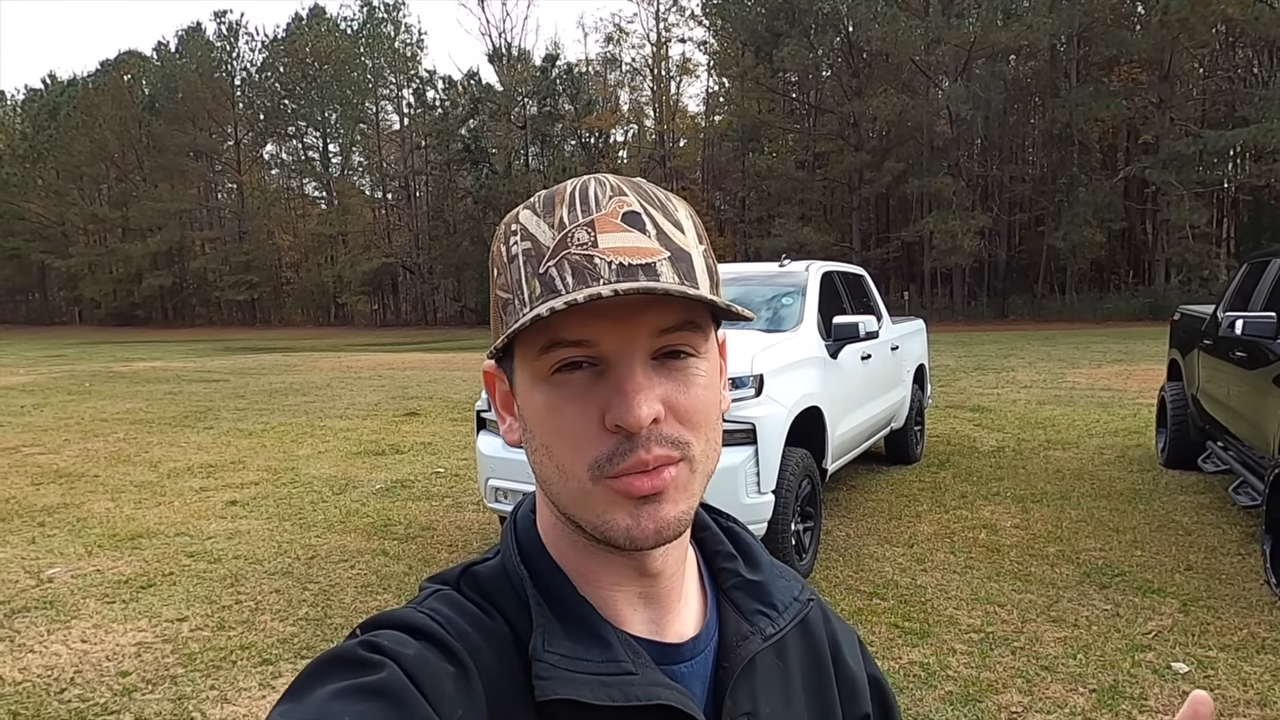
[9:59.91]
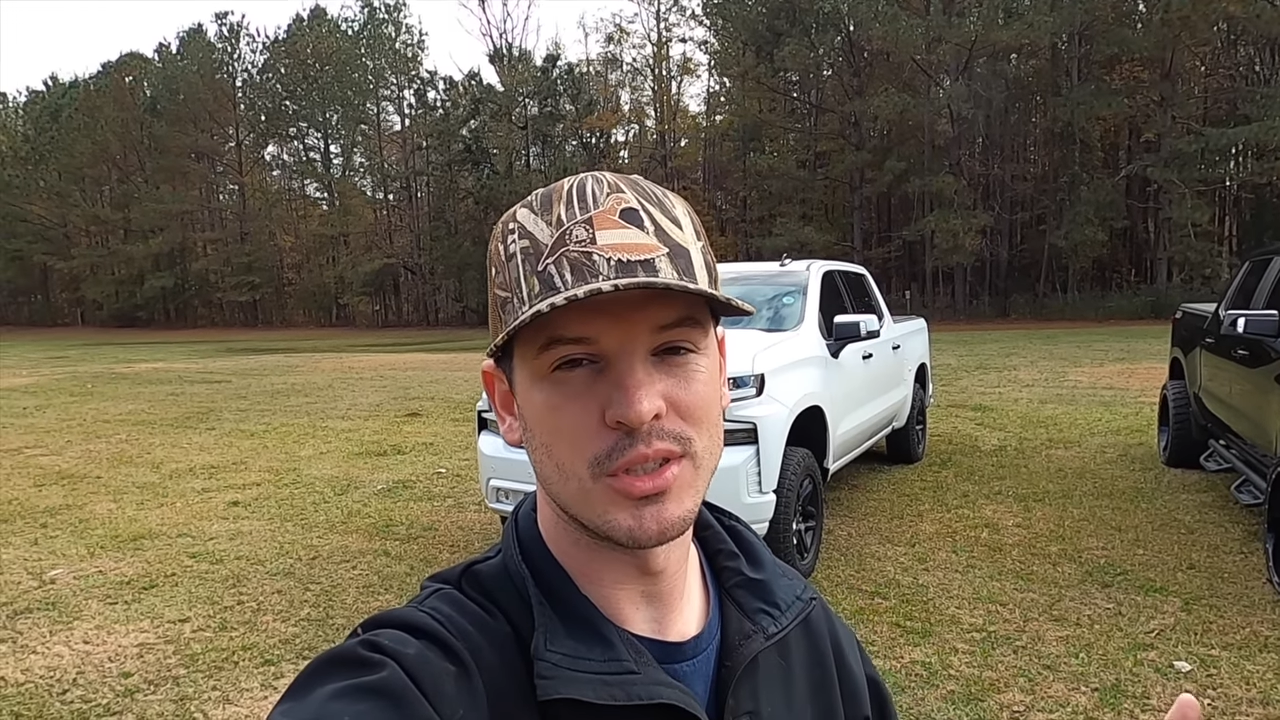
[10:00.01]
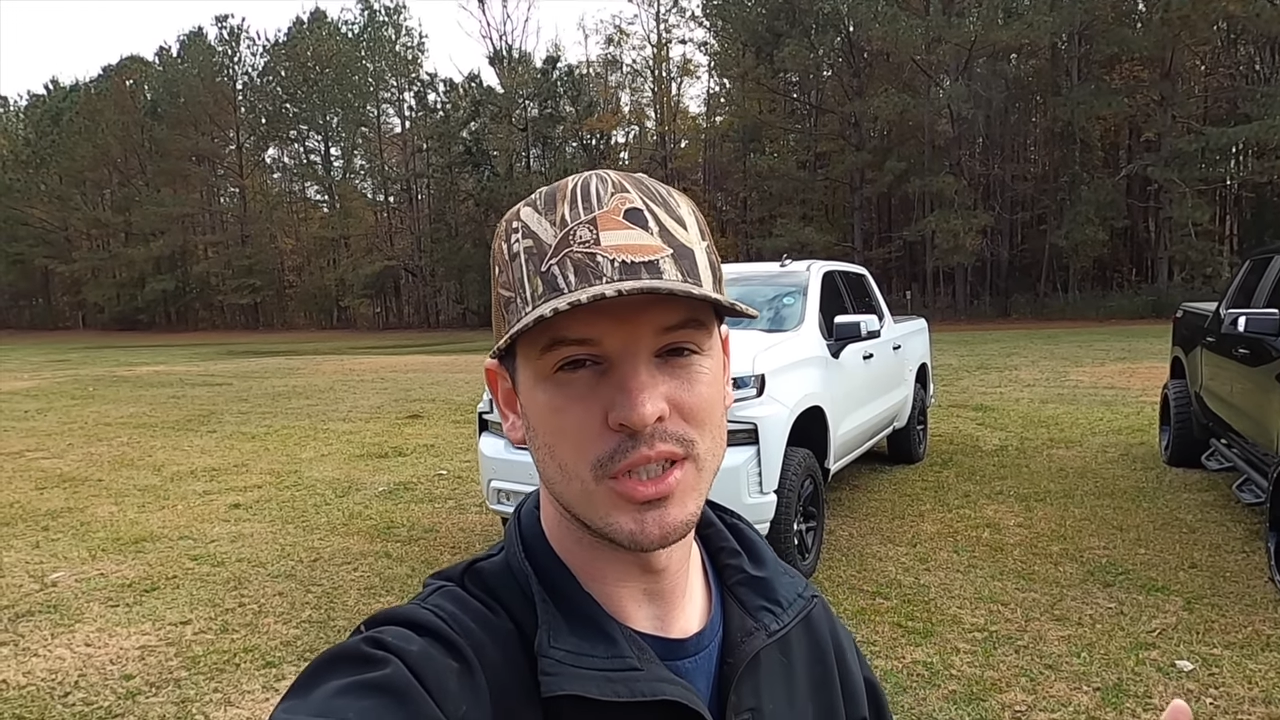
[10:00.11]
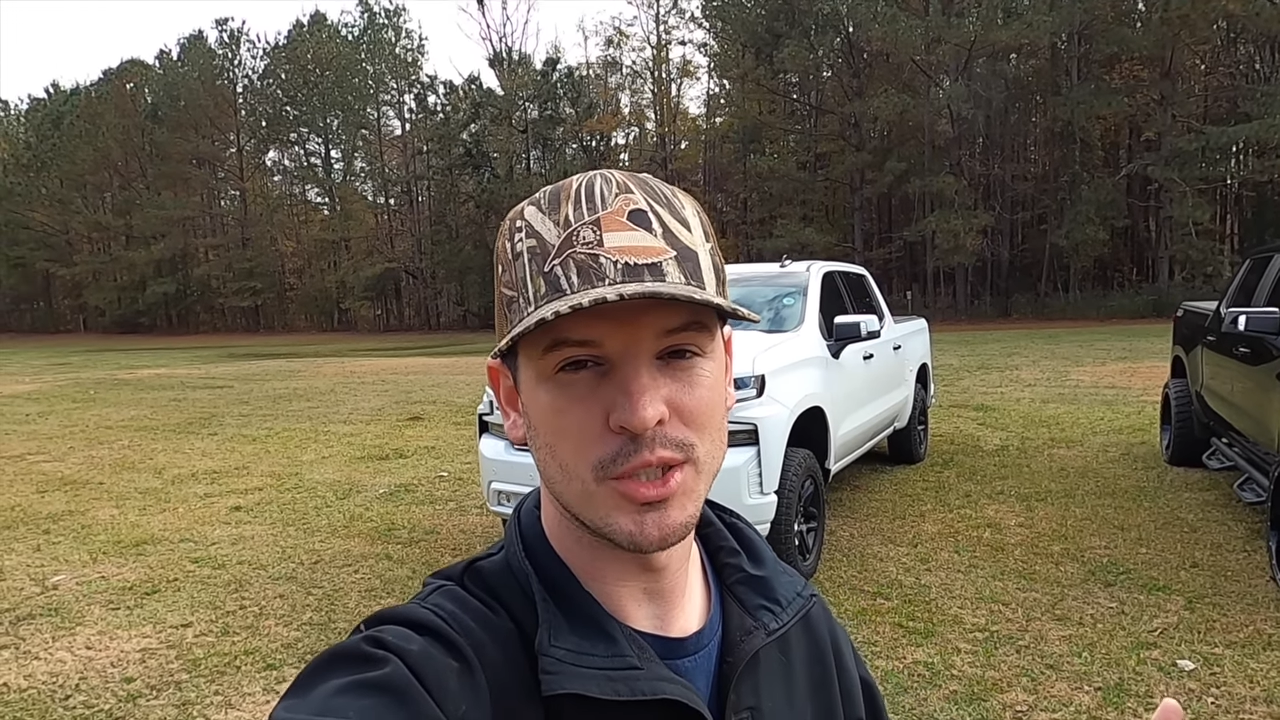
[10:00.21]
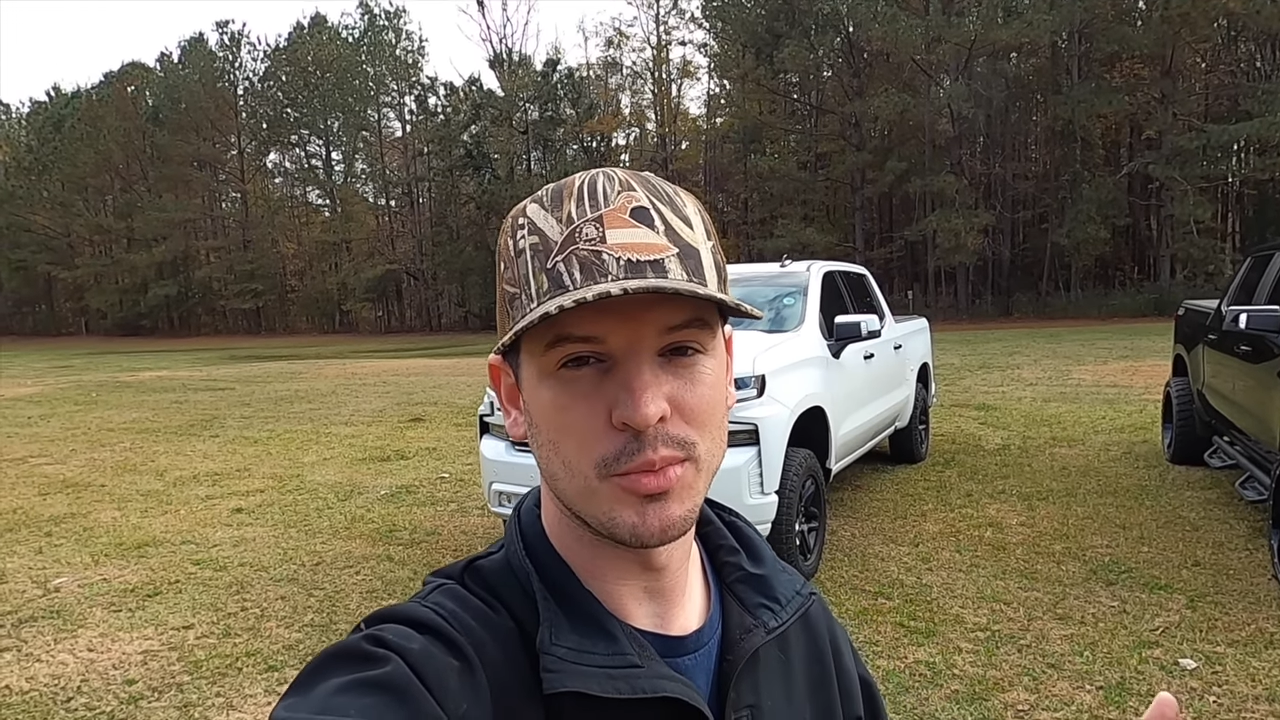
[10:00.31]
with a six